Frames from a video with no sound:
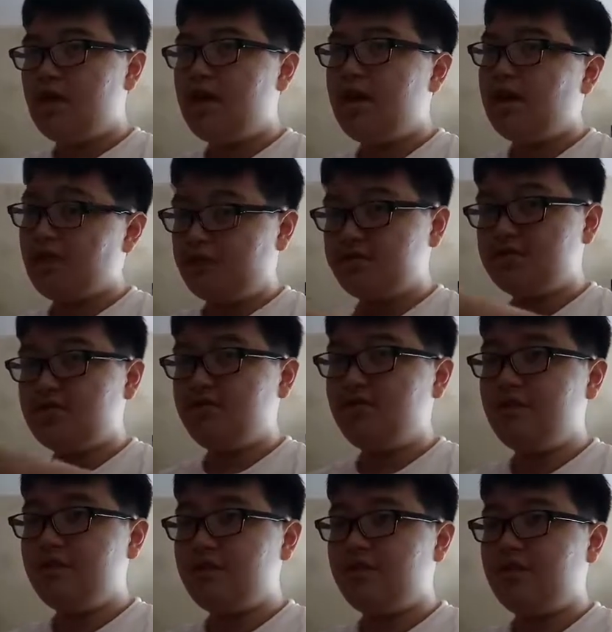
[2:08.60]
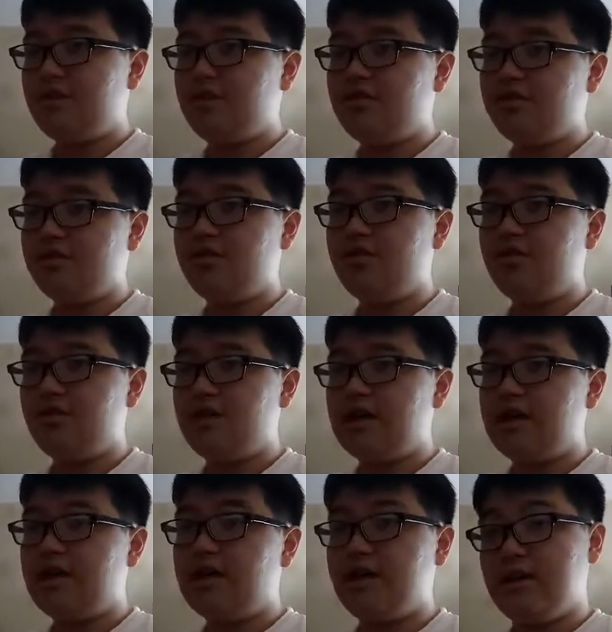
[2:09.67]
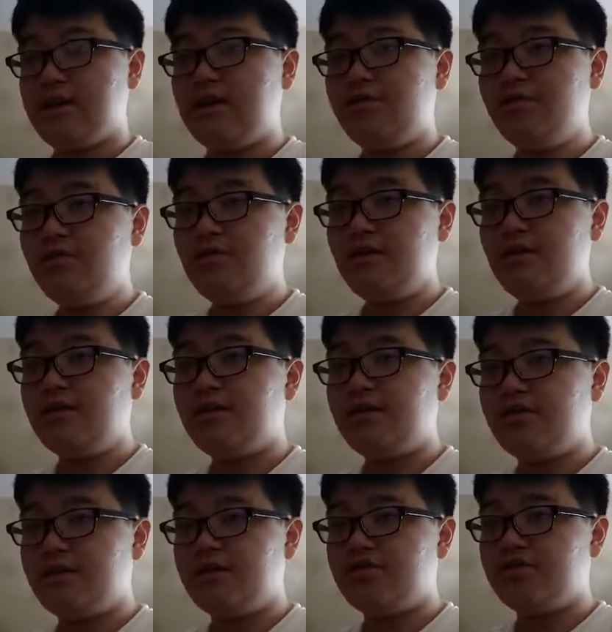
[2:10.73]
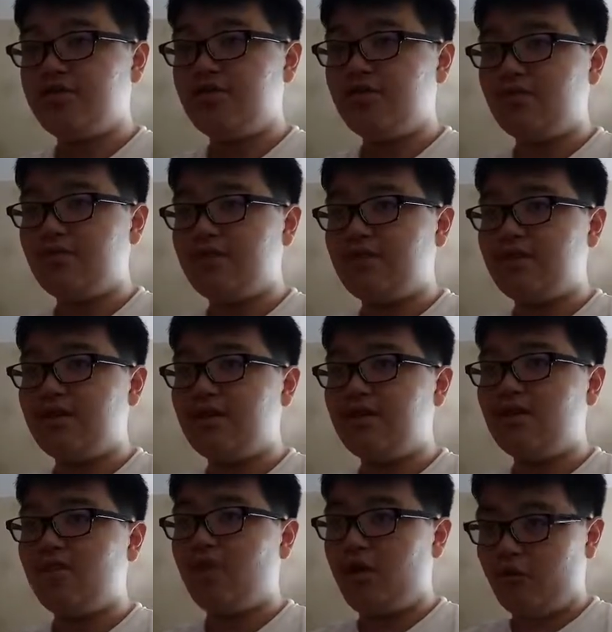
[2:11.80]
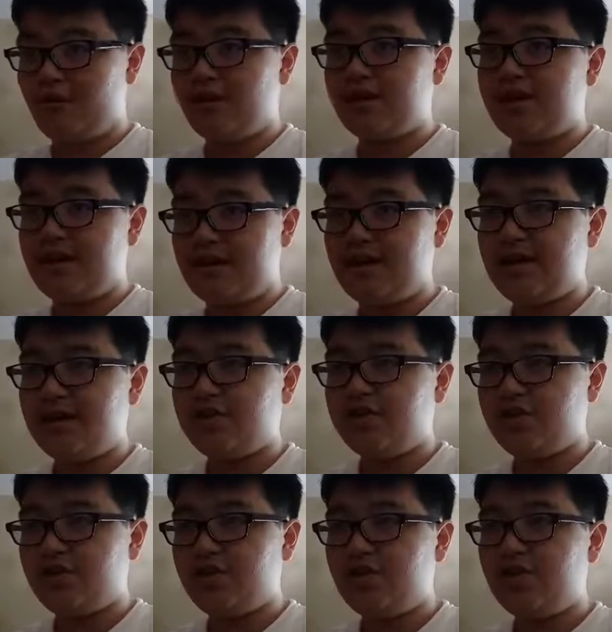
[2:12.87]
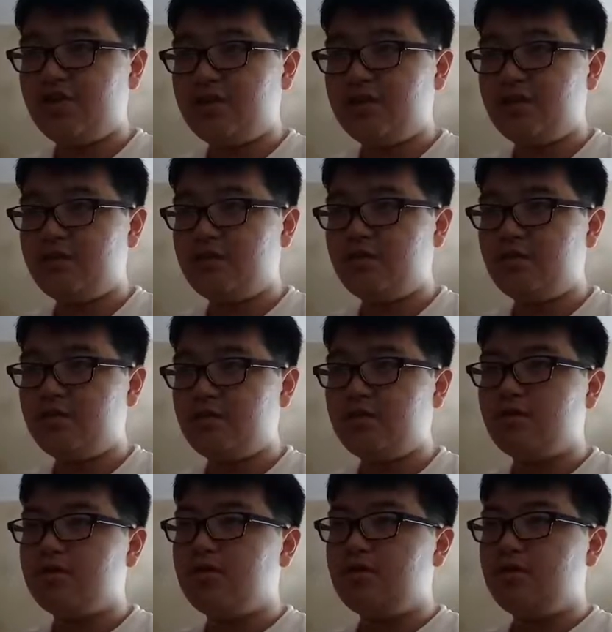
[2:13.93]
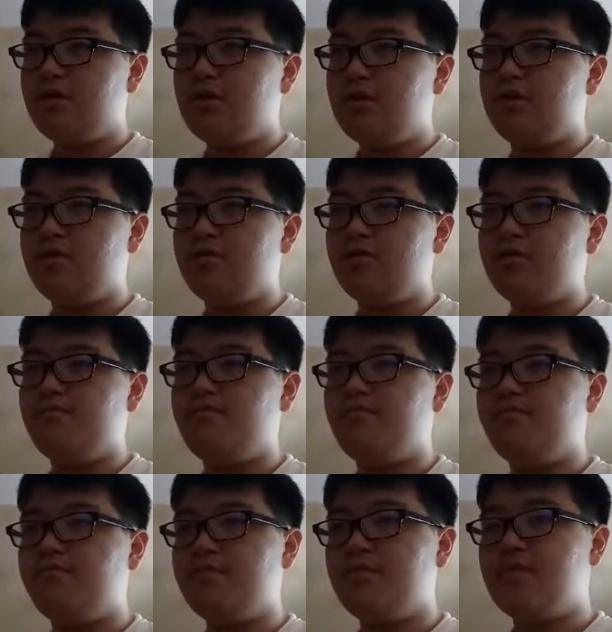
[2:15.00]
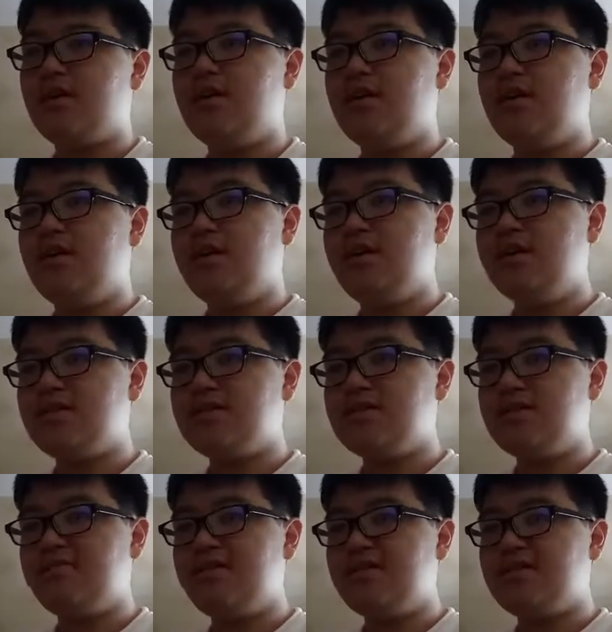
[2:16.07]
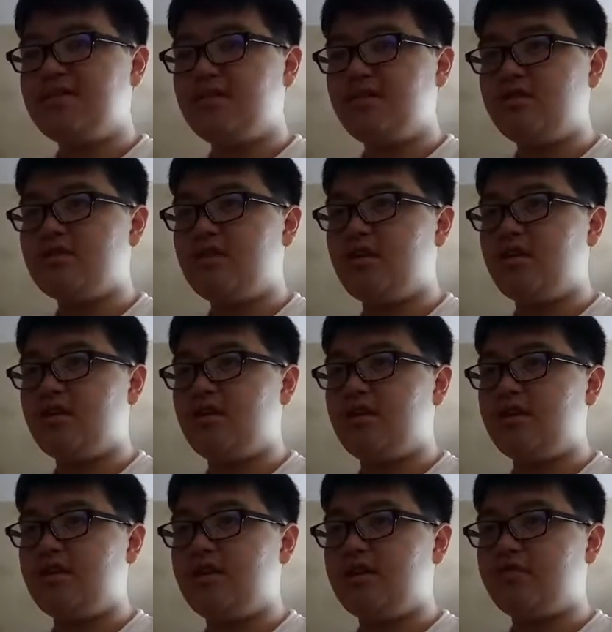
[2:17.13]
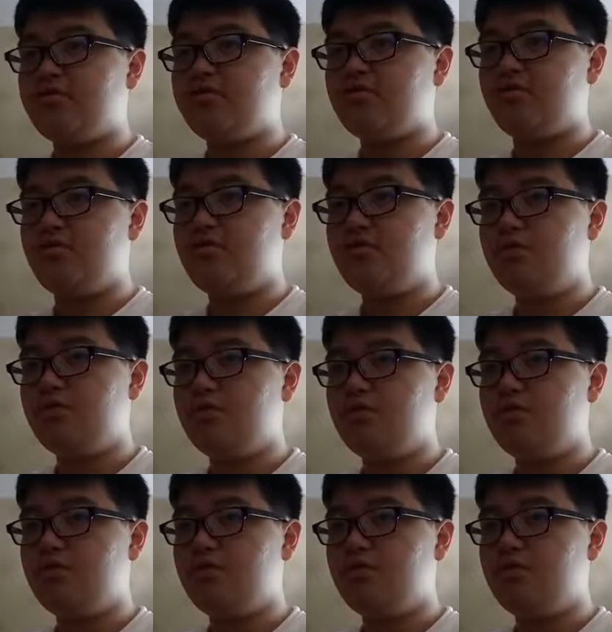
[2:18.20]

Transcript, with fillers: And also, I do like the funny joke. And yeah, I do like the funny joke with the Walmart Canadian joke. Anywho, next up is another talk on the Elder Scroll.